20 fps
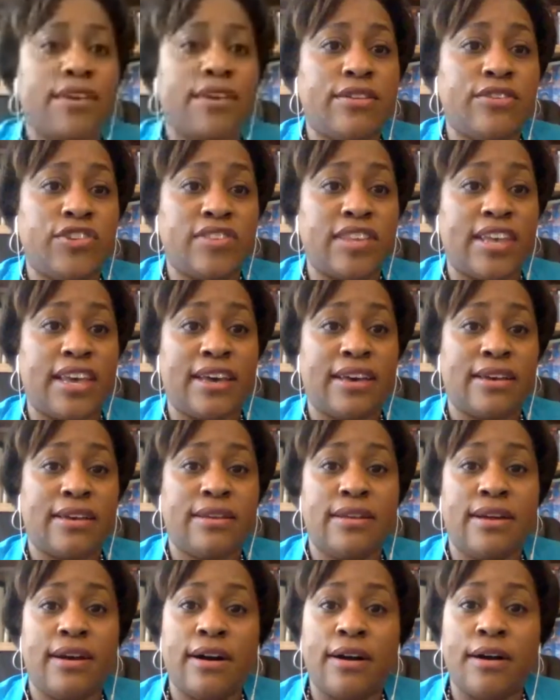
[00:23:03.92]
just
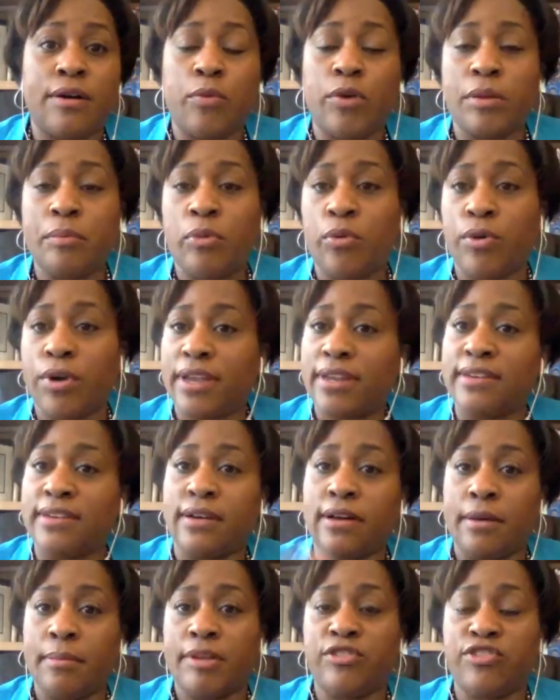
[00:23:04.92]
add one point,
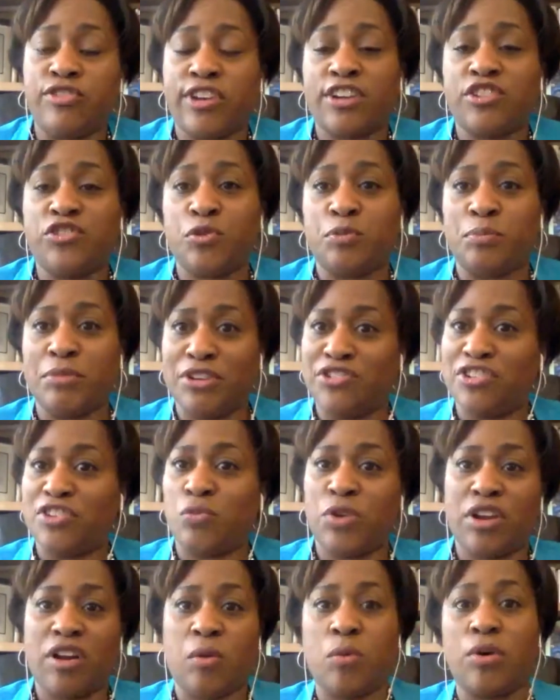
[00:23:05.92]
as Joshua mentioned,
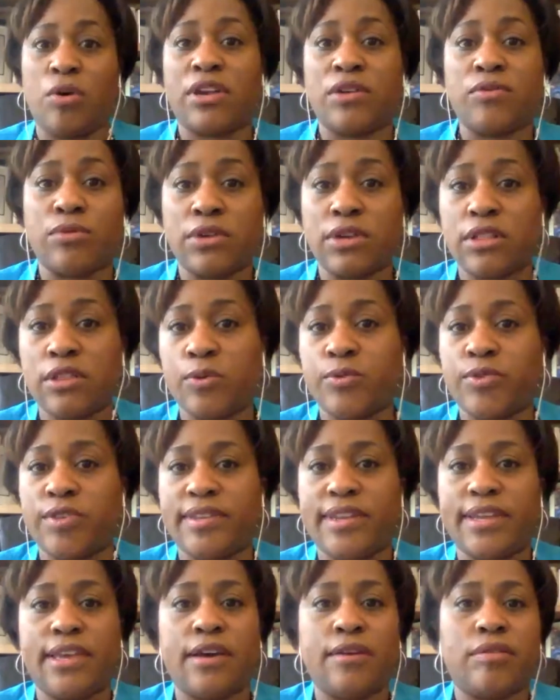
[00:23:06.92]
we are working really closely
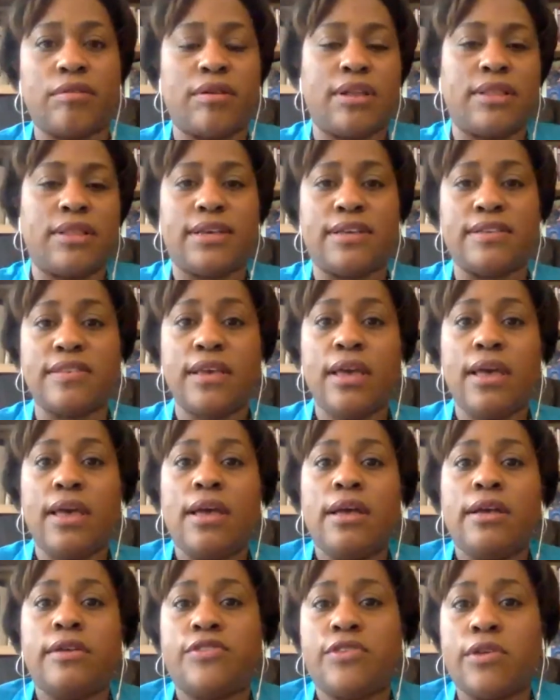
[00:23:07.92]
together on this.
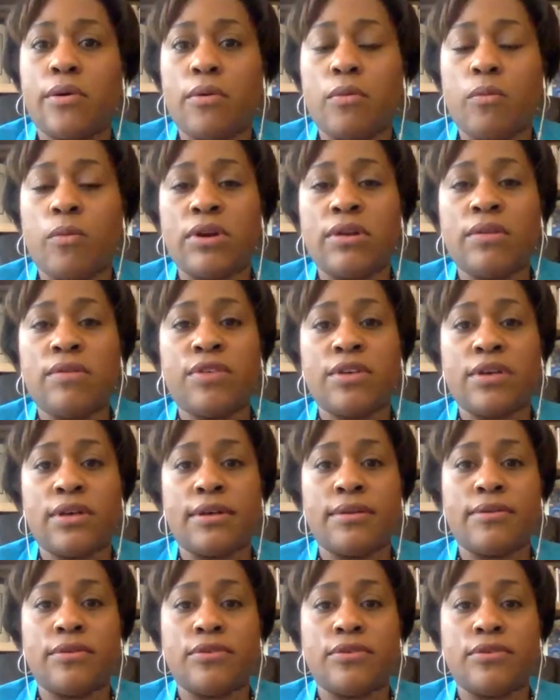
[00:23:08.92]
So one of
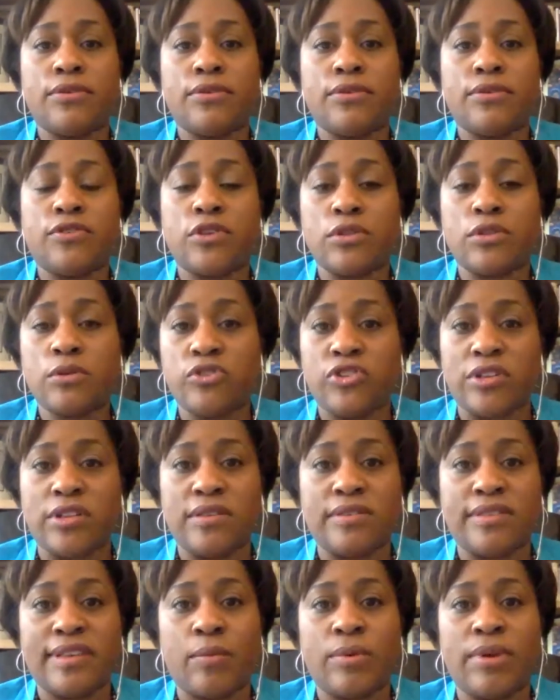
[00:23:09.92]
the
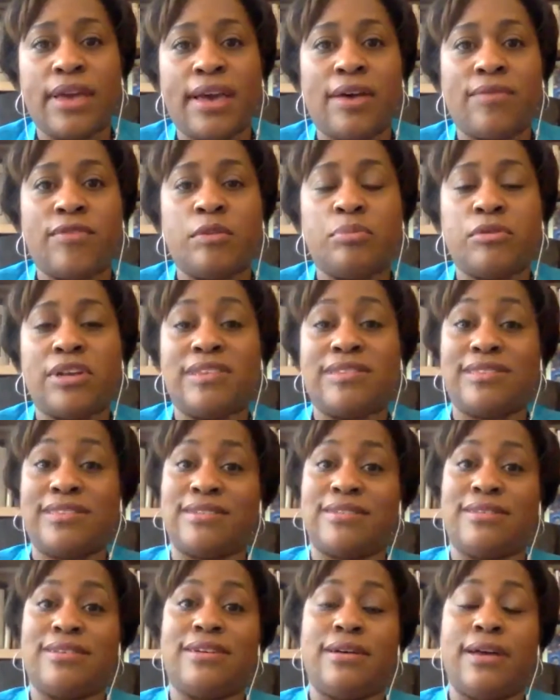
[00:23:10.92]
solutions that we have in place
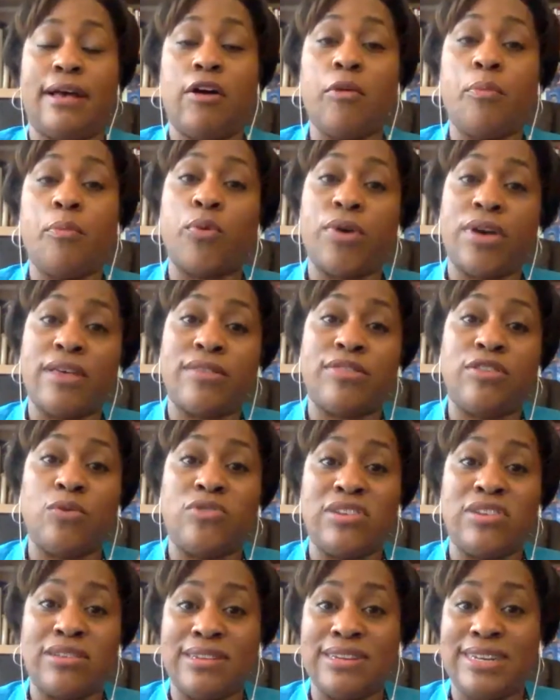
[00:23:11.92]
to help with
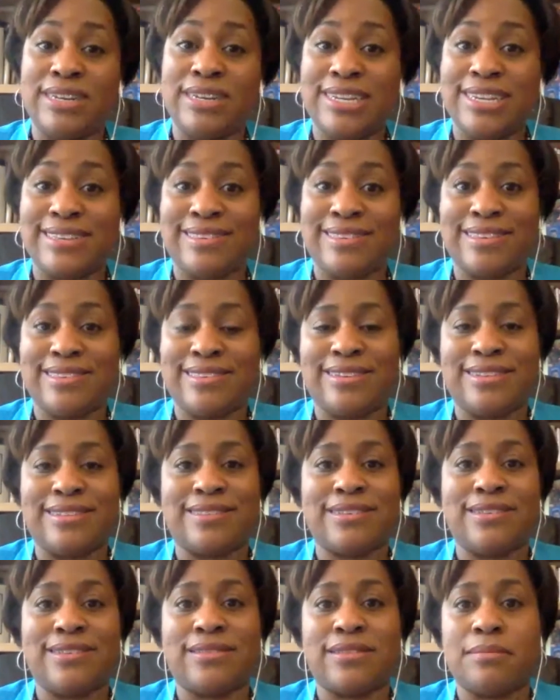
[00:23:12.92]
utility
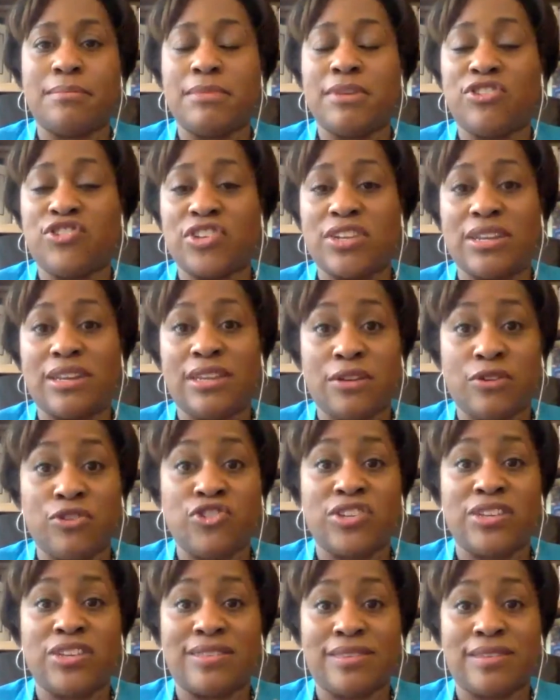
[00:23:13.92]
assistance is the Michigan
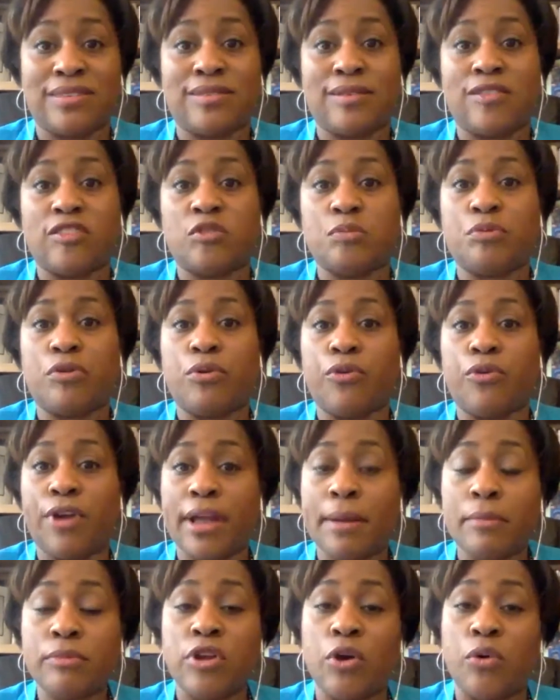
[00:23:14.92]
Energy Assistance
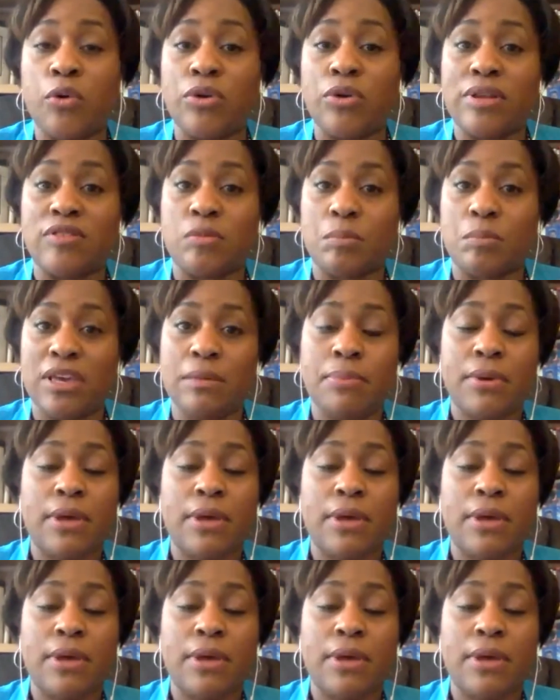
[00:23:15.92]
Program, known as MEAP.